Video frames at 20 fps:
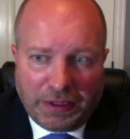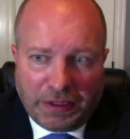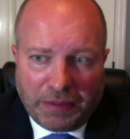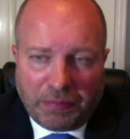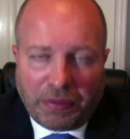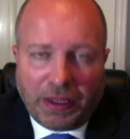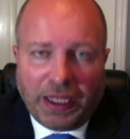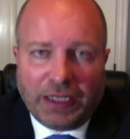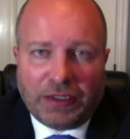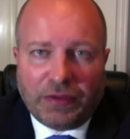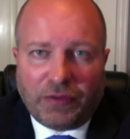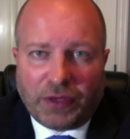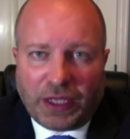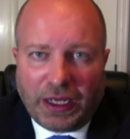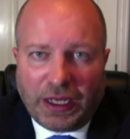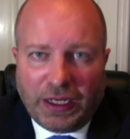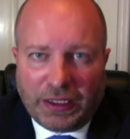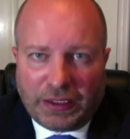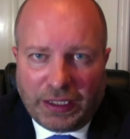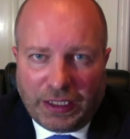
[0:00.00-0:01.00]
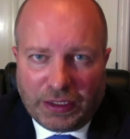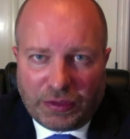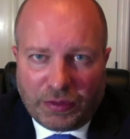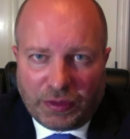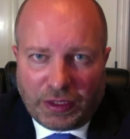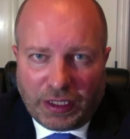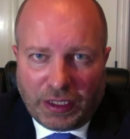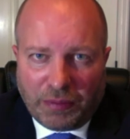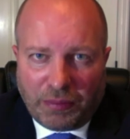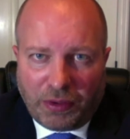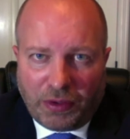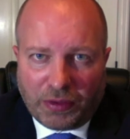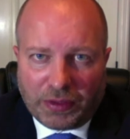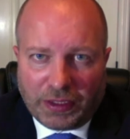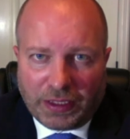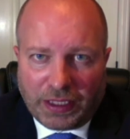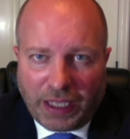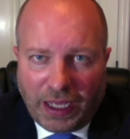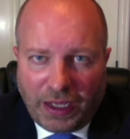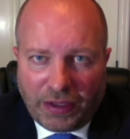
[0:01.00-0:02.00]
plaintiff would get in touch with the
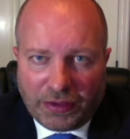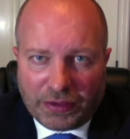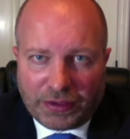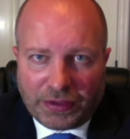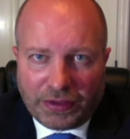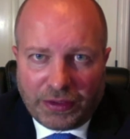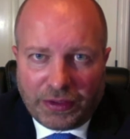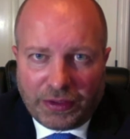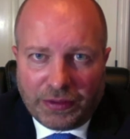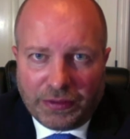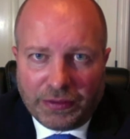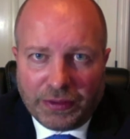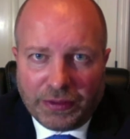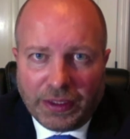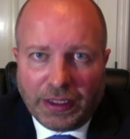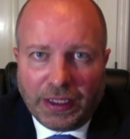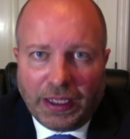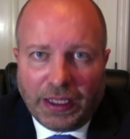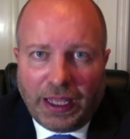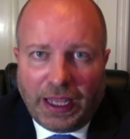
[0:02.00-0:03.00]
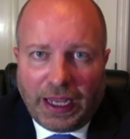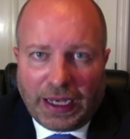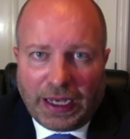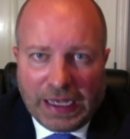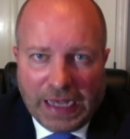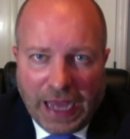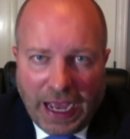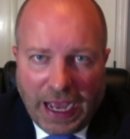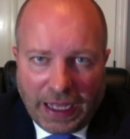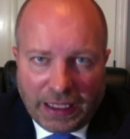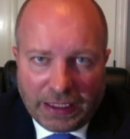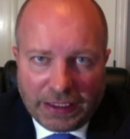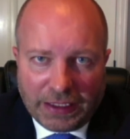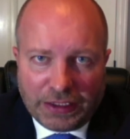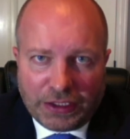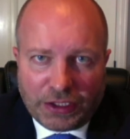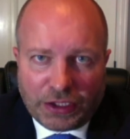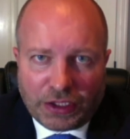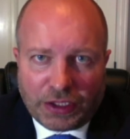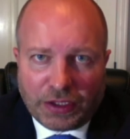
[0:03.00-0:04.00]
opposing counsel,
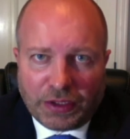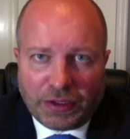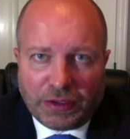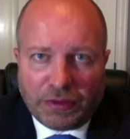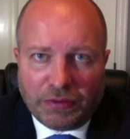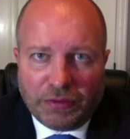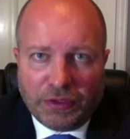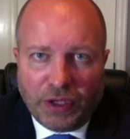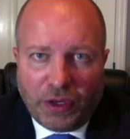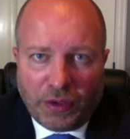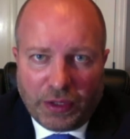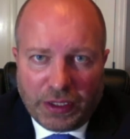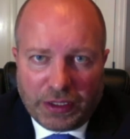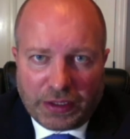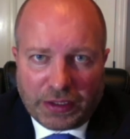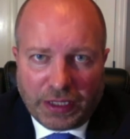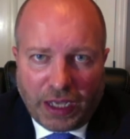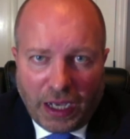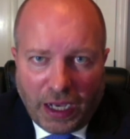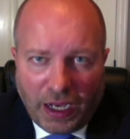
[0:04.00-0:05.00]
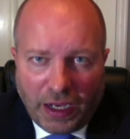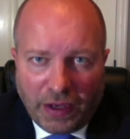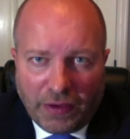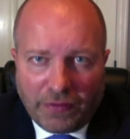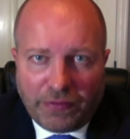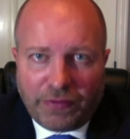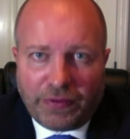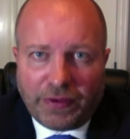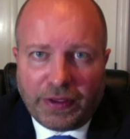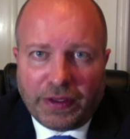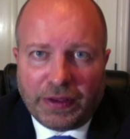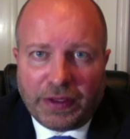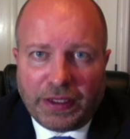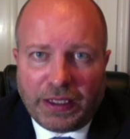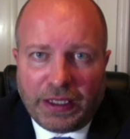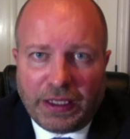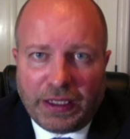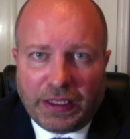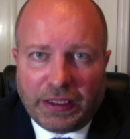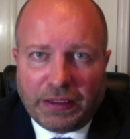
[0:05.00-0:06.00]
acknowledge notice of
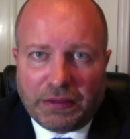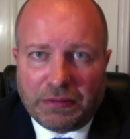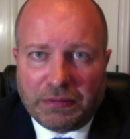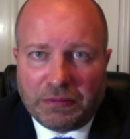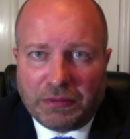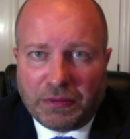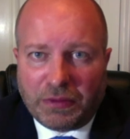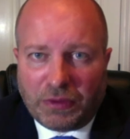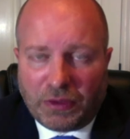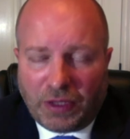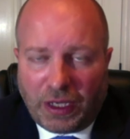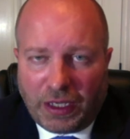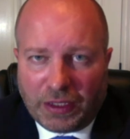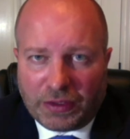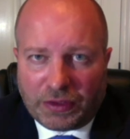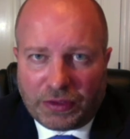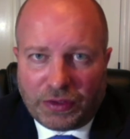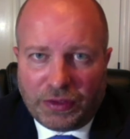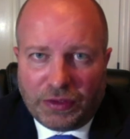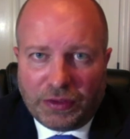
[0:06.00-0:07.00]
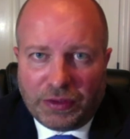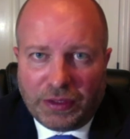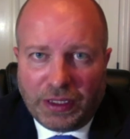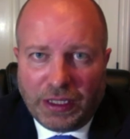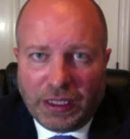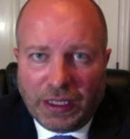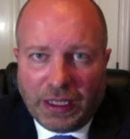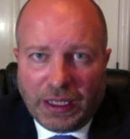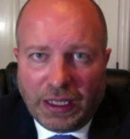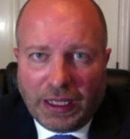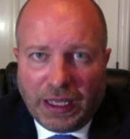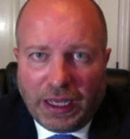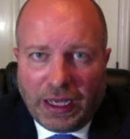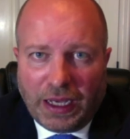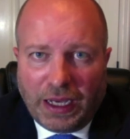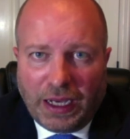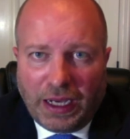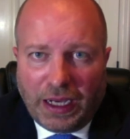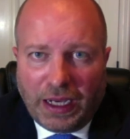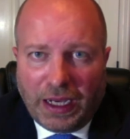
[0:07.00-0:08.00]
the lawsuit,
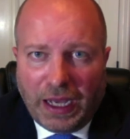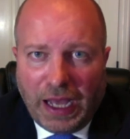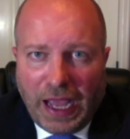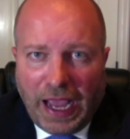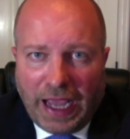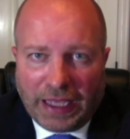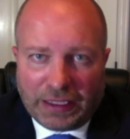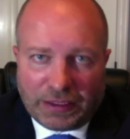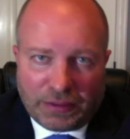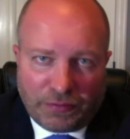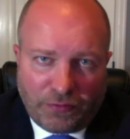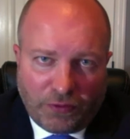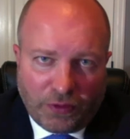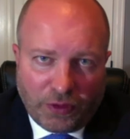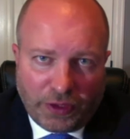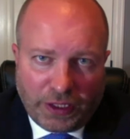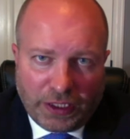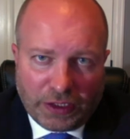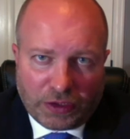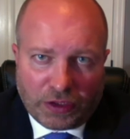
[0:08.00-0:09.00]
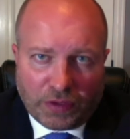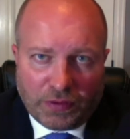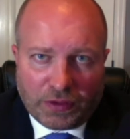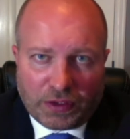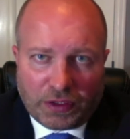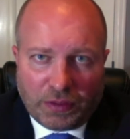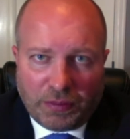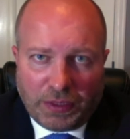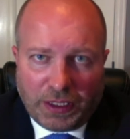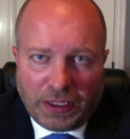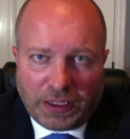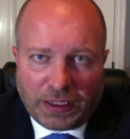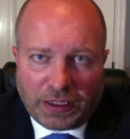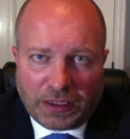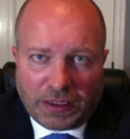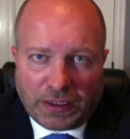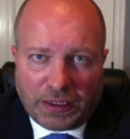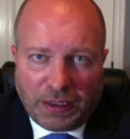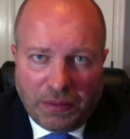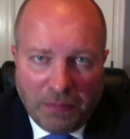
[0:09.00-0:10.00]
ask for the service to be
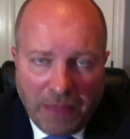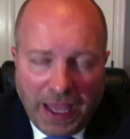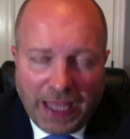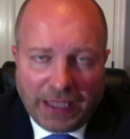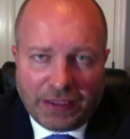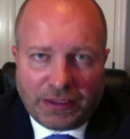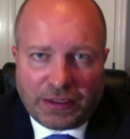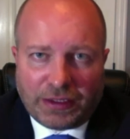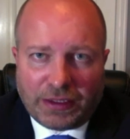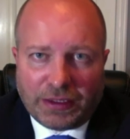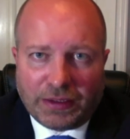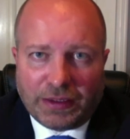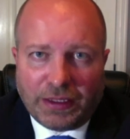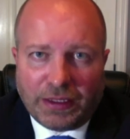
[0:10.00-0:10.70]
commenced,